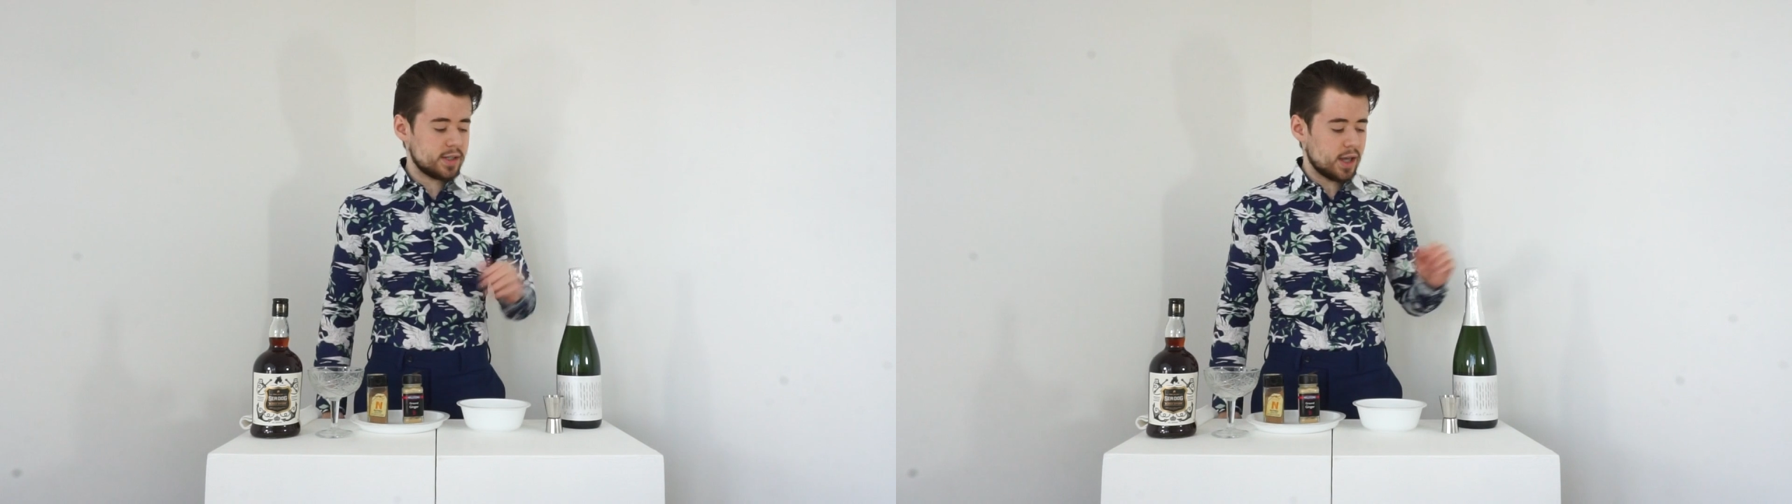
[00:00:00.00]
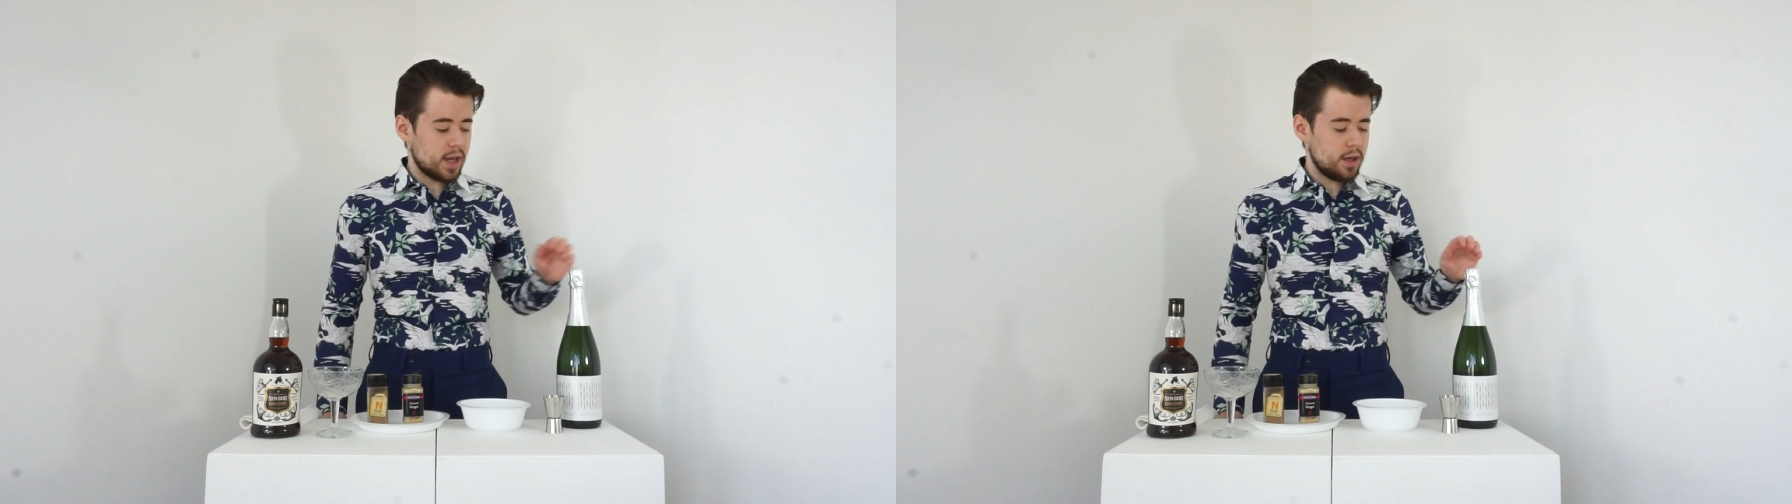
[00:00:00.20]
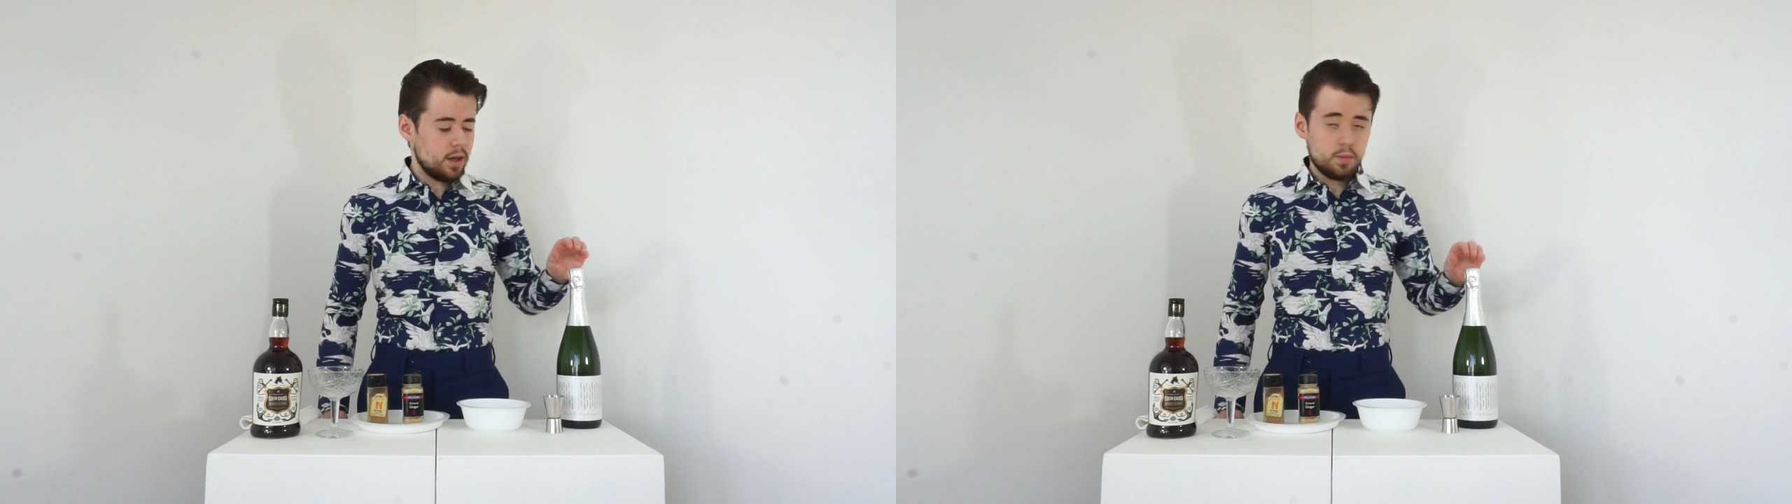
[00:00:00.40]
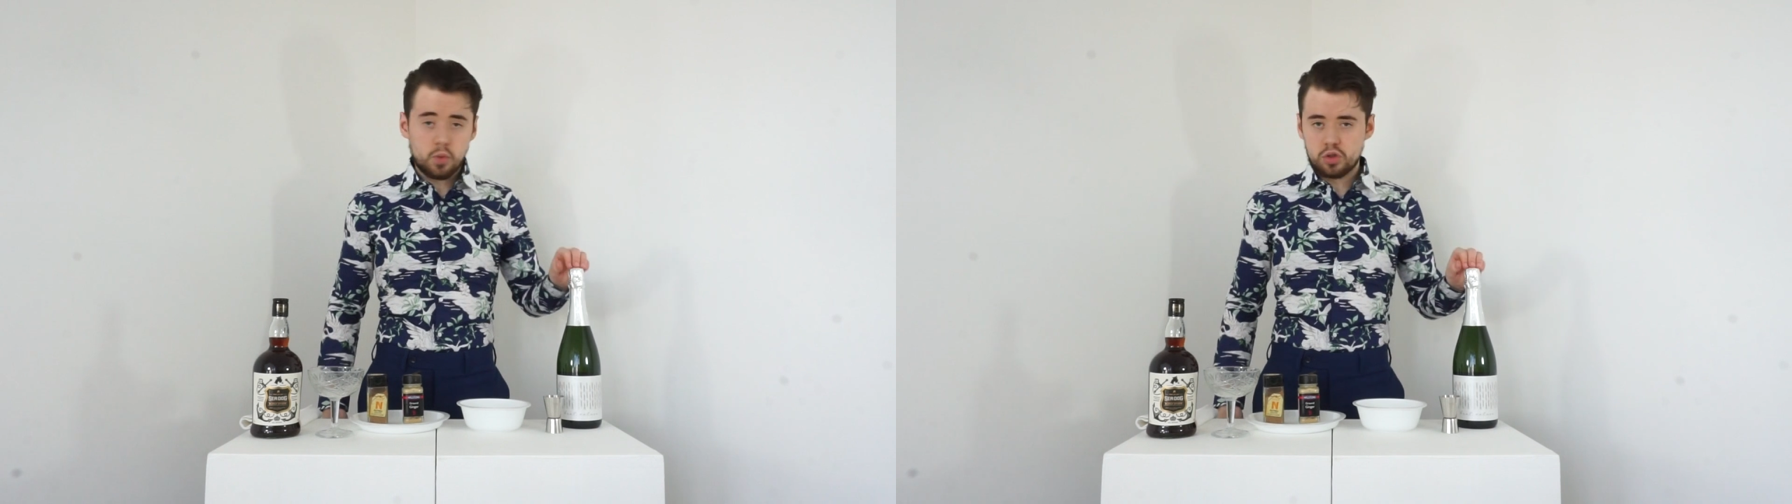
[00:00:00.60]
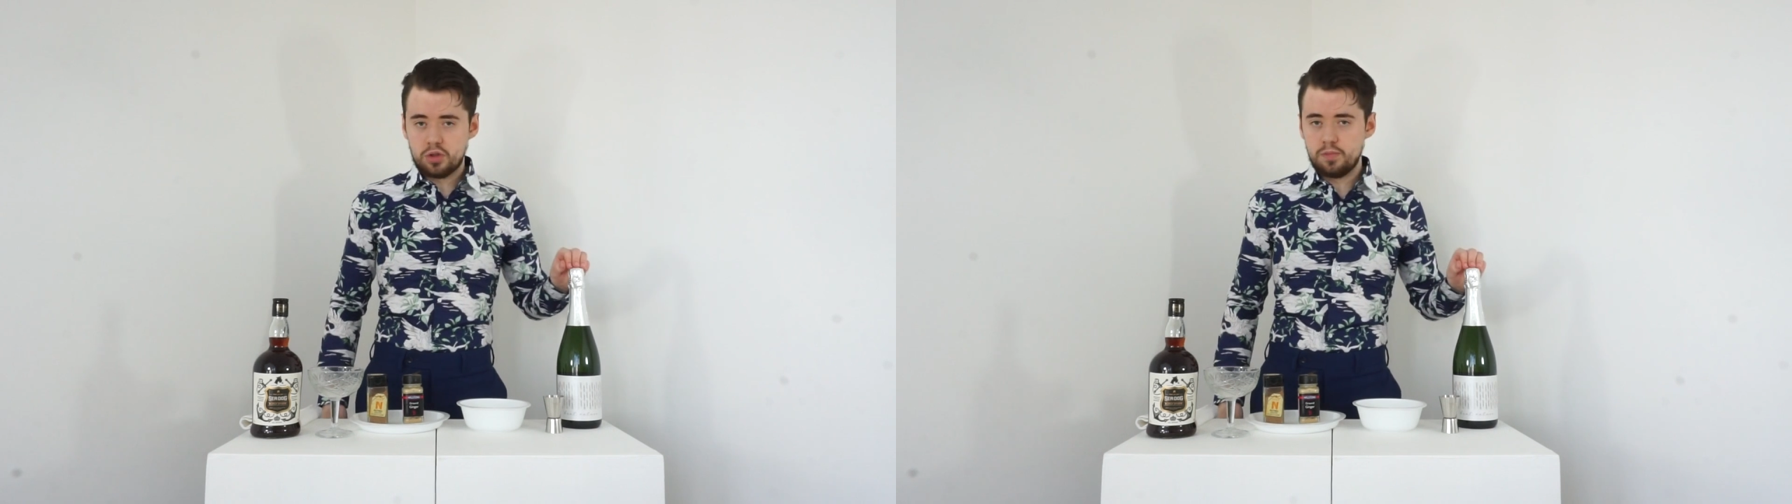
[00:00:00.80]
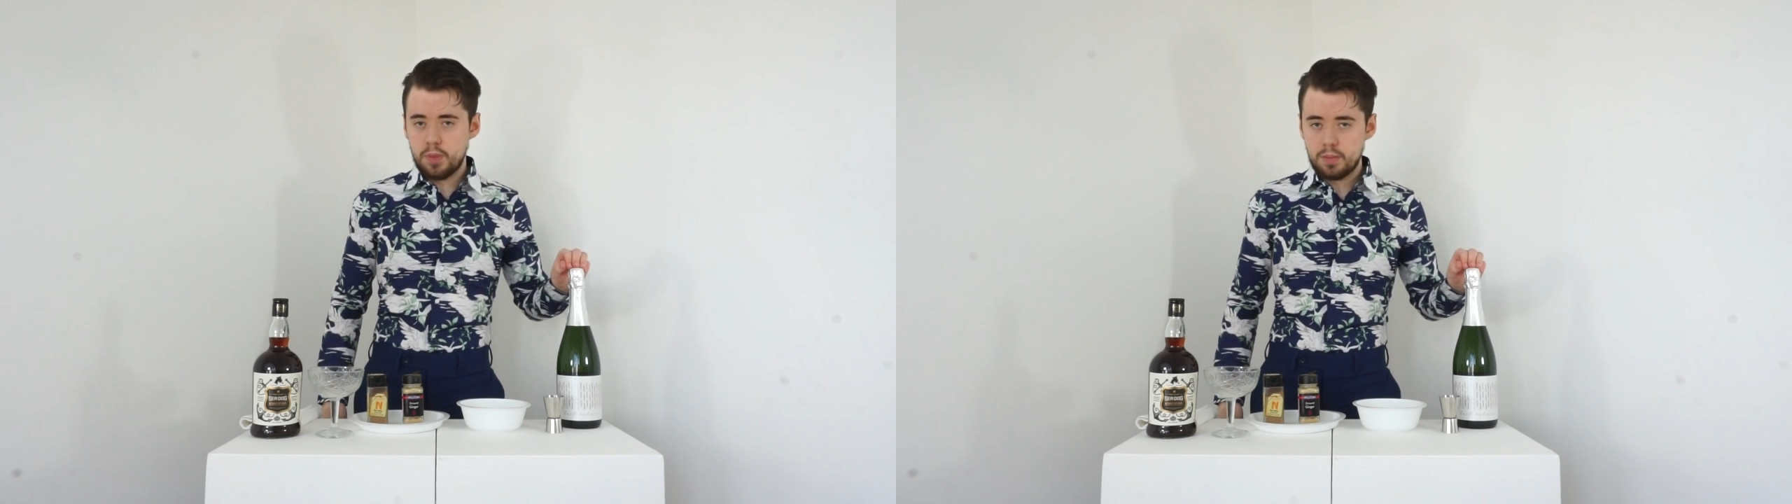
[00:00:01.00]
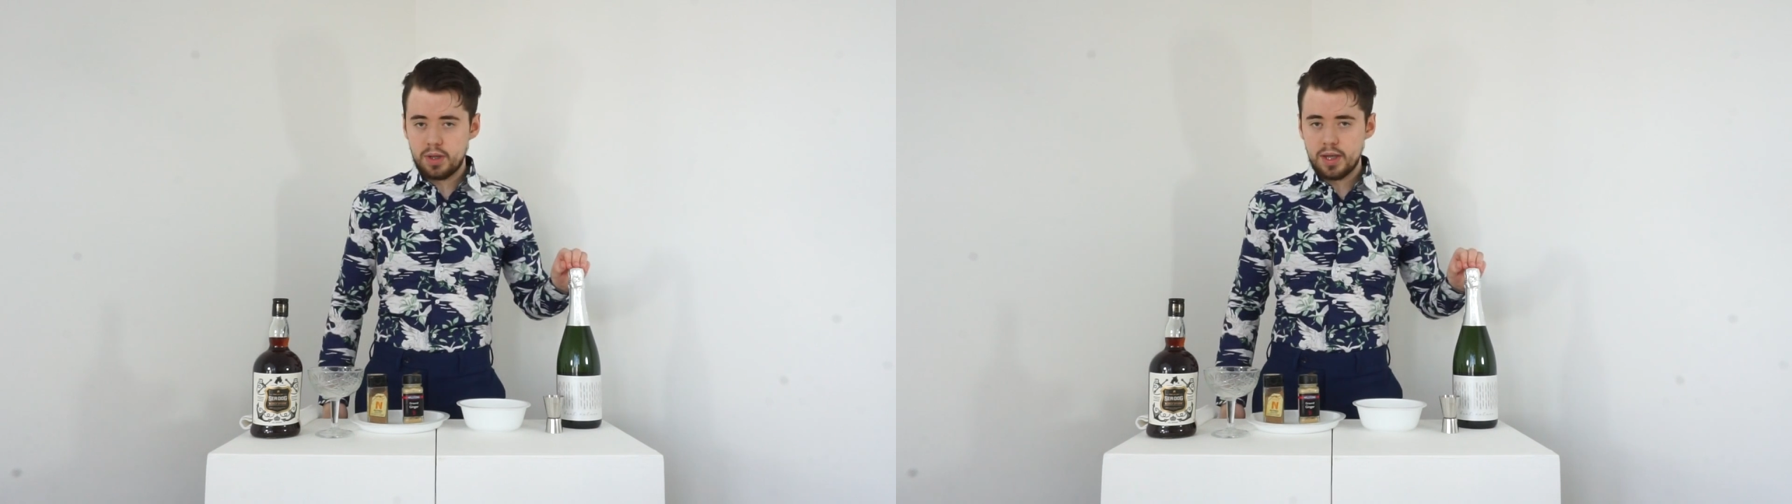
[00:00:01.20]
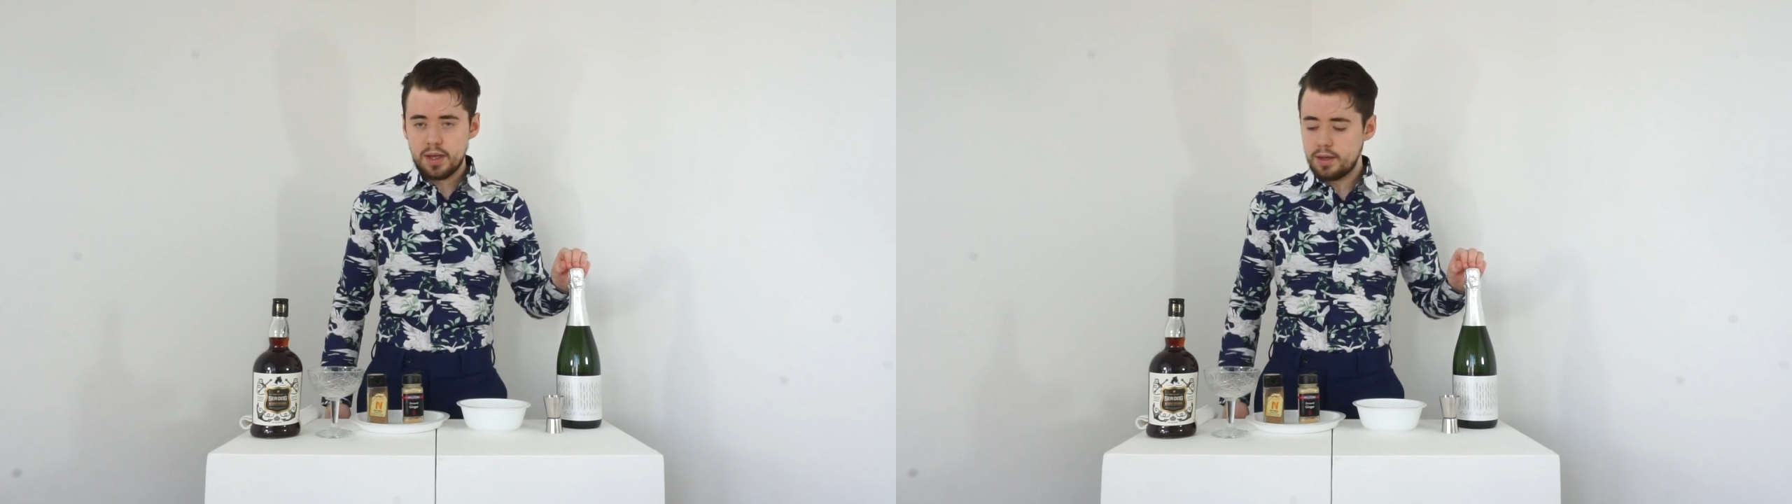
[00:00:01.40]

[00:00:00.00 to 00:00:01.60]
a bottle of bubbly,